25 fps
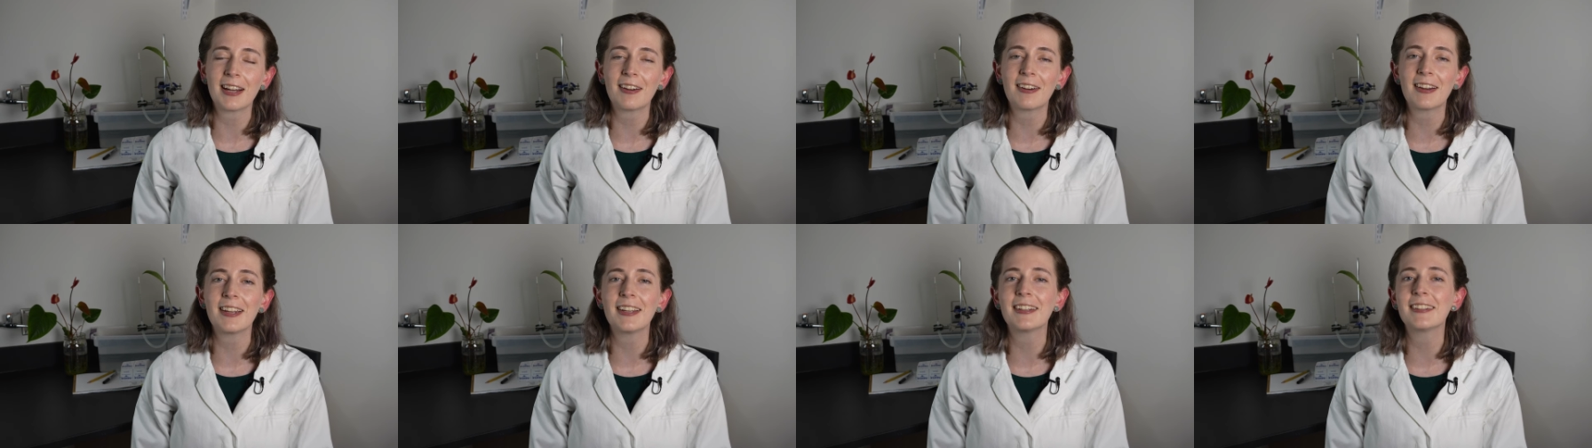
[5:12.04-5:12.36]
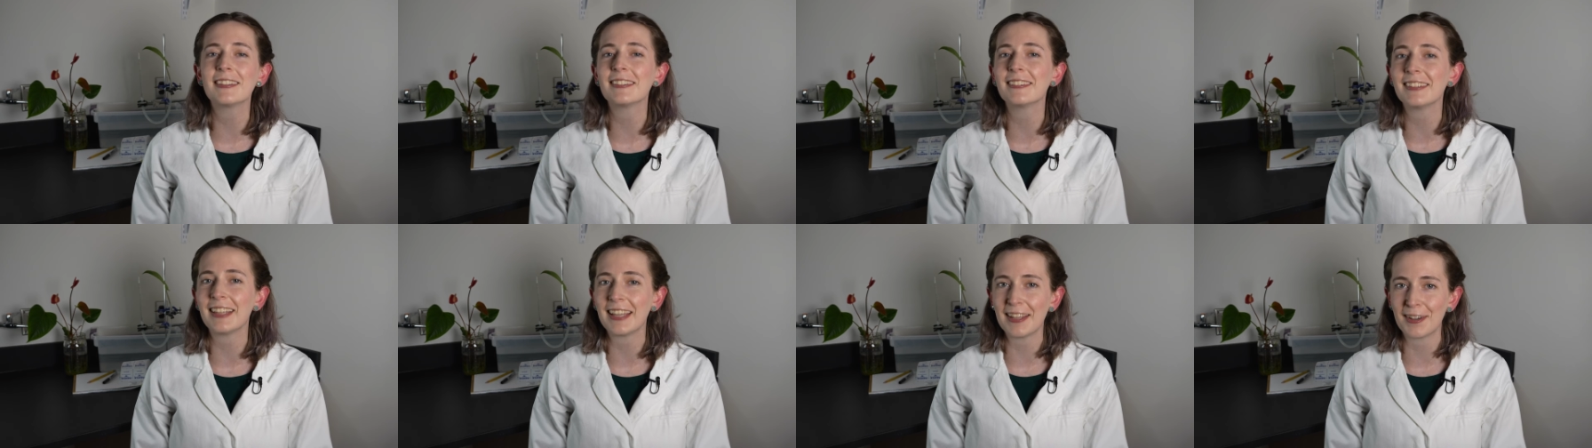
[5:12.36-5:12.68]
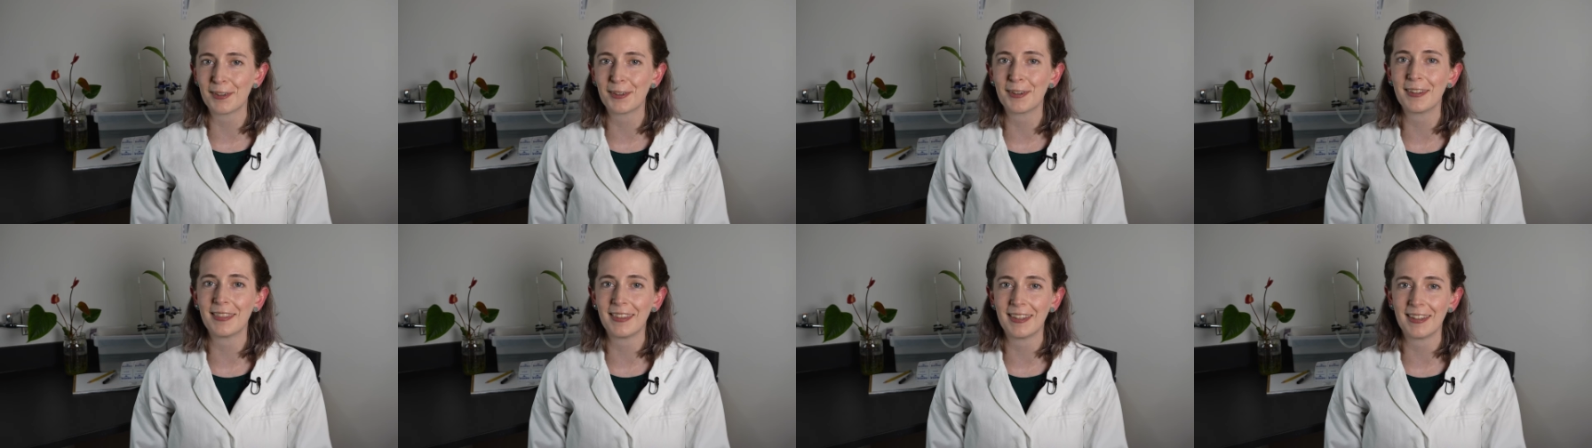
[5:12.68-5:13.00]
area
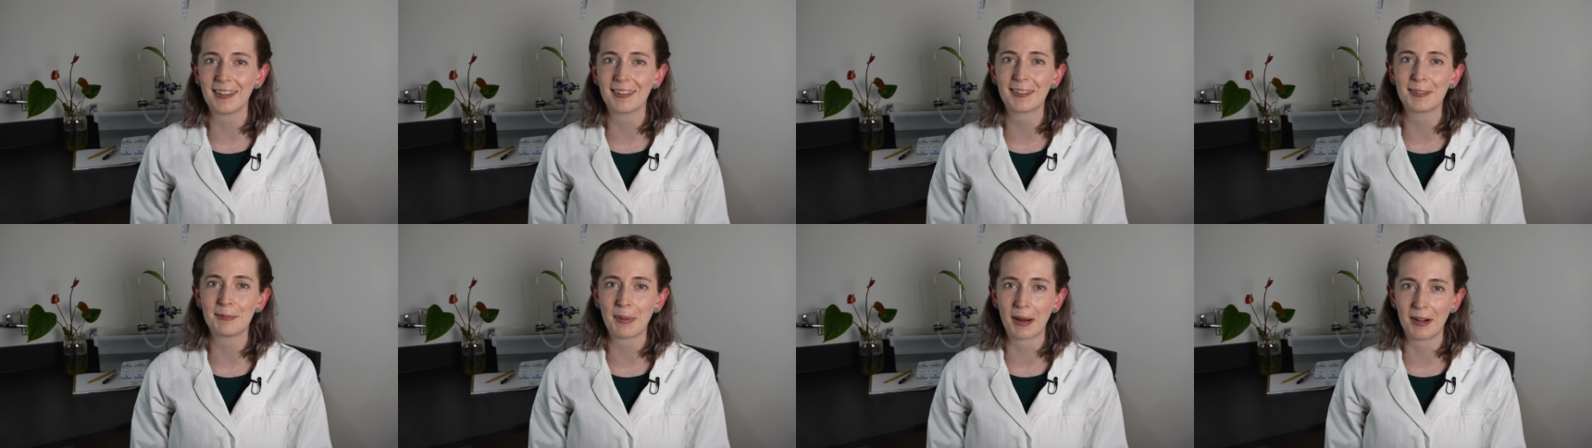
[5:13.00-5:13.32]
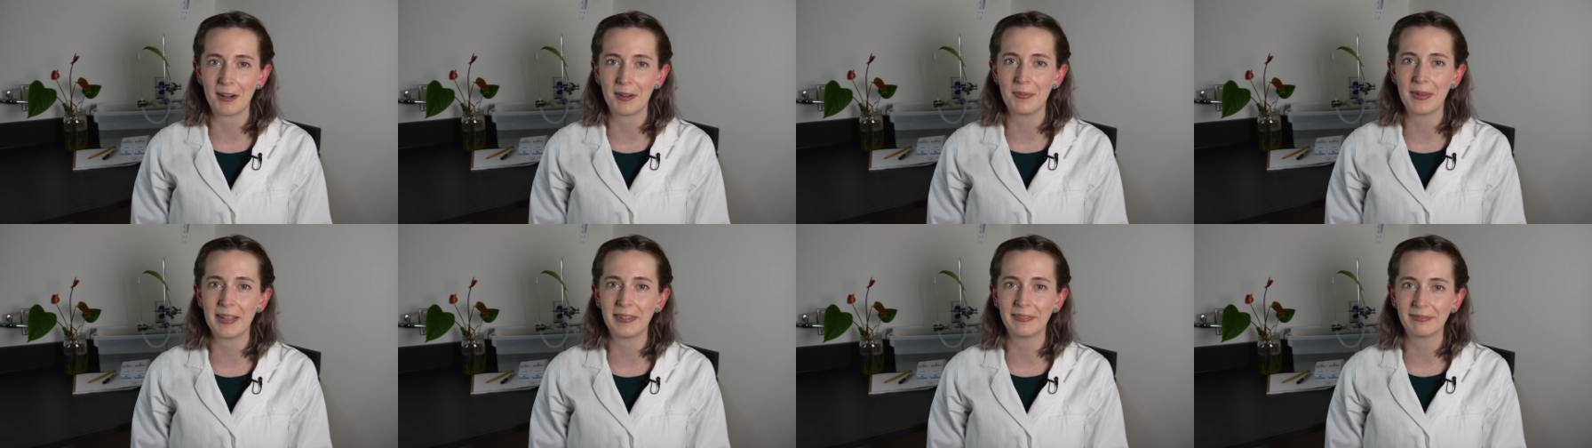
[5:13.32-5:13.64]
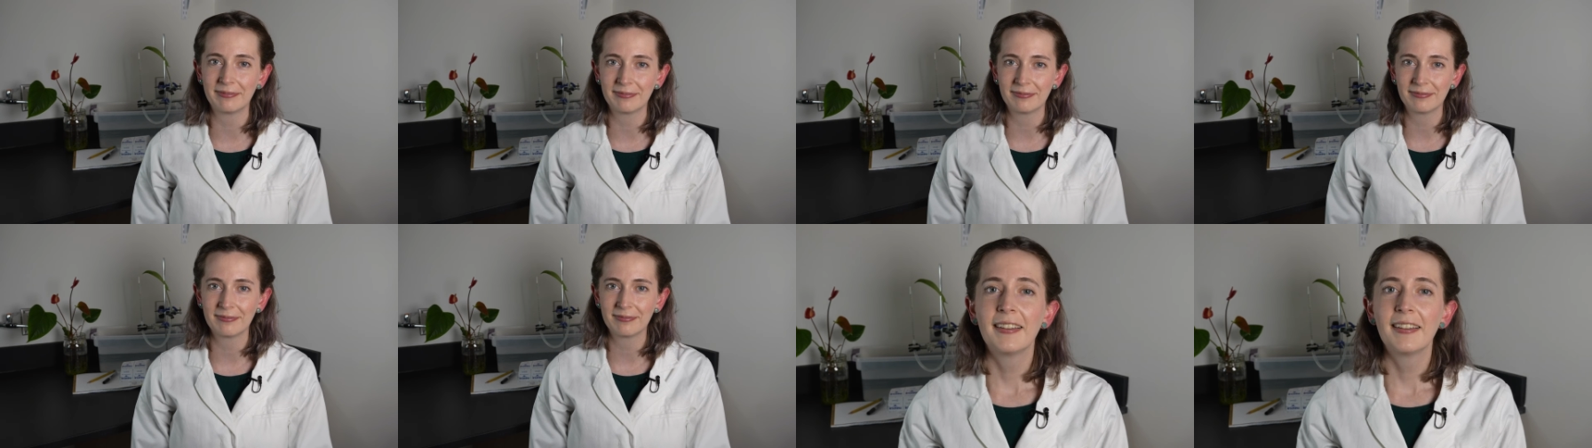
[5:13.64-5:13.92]
later in the experiment.